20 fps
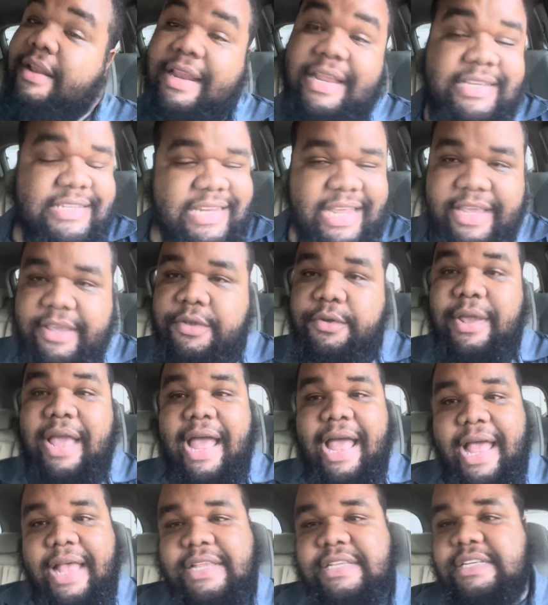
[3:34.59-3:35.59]
let's take you
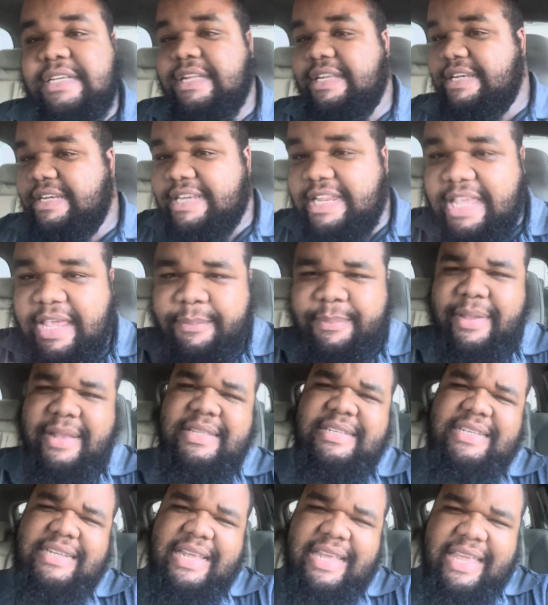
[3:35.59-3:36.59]
guys deep
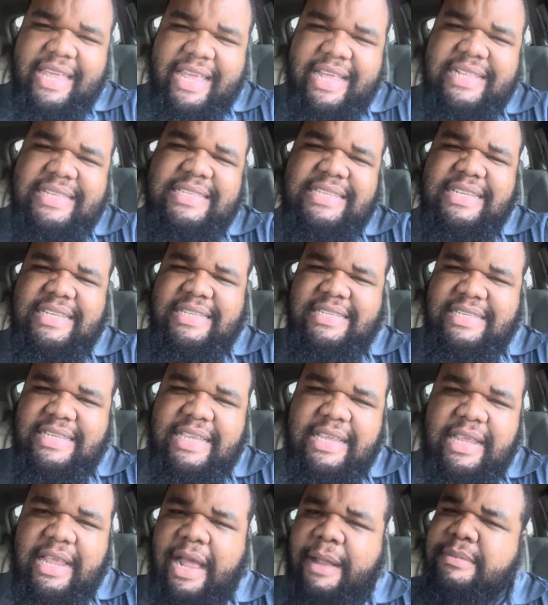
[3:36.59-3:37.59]
into the SEC.
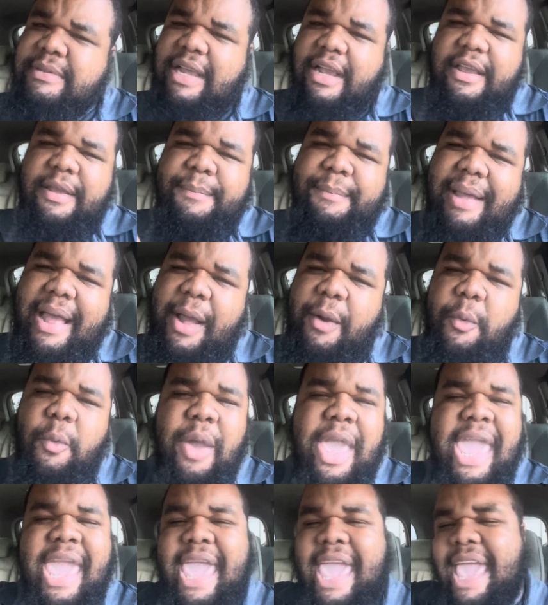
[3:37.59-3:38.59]
I'm talking about
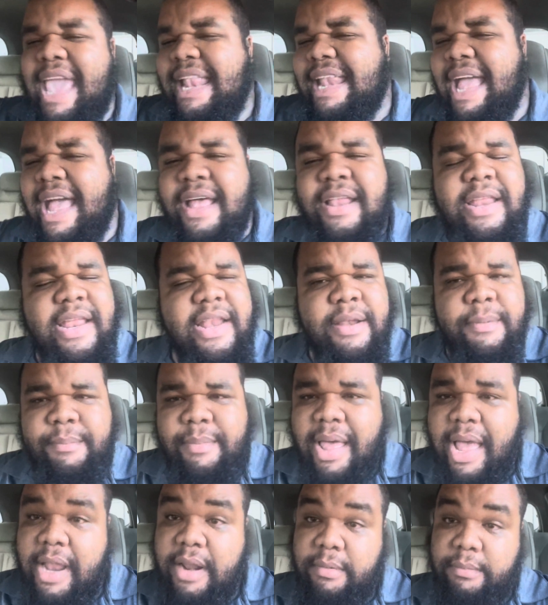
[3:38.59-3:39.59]
way down at the
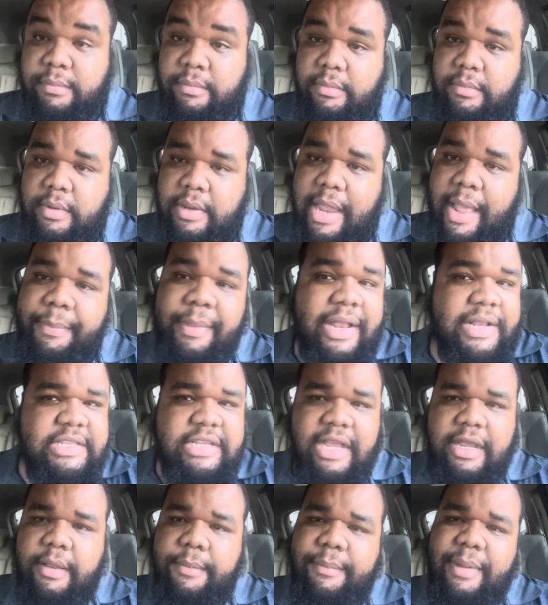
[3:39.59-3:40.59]
bottom. Now, I'm not
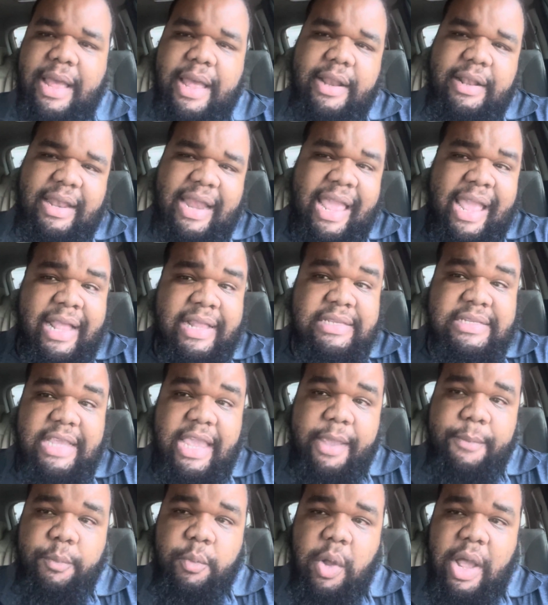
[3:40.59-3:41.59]
talking about
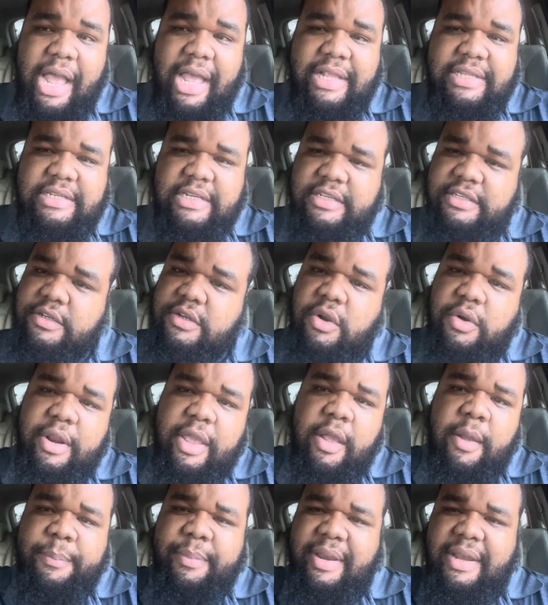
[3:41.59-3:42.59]
landscape-wise because, you know,
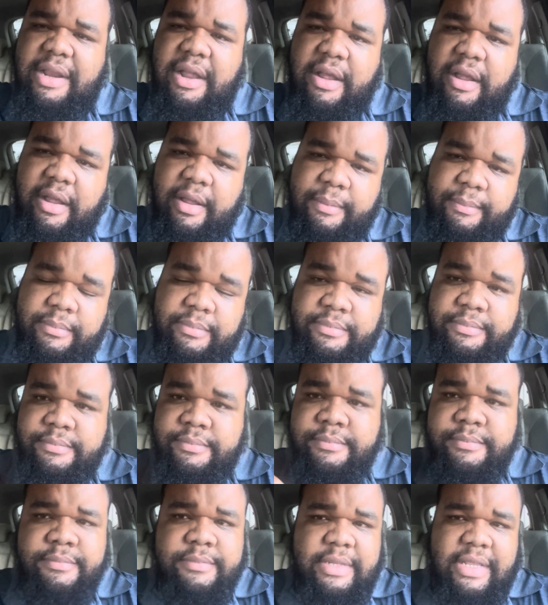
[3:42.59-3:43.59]
they're up in, um,
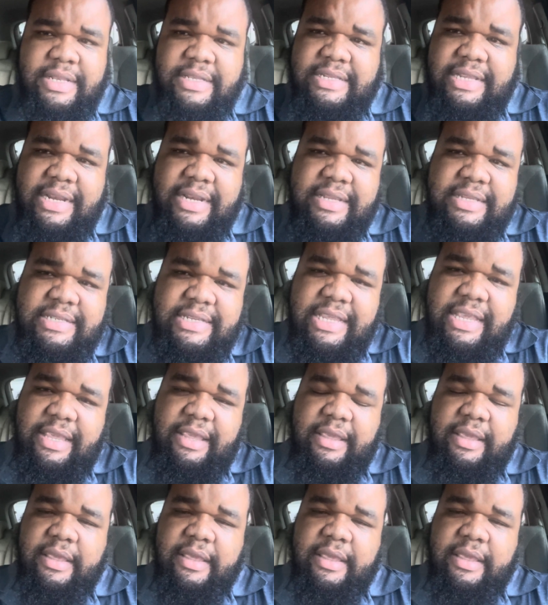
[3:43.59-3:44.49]
in Tennessee.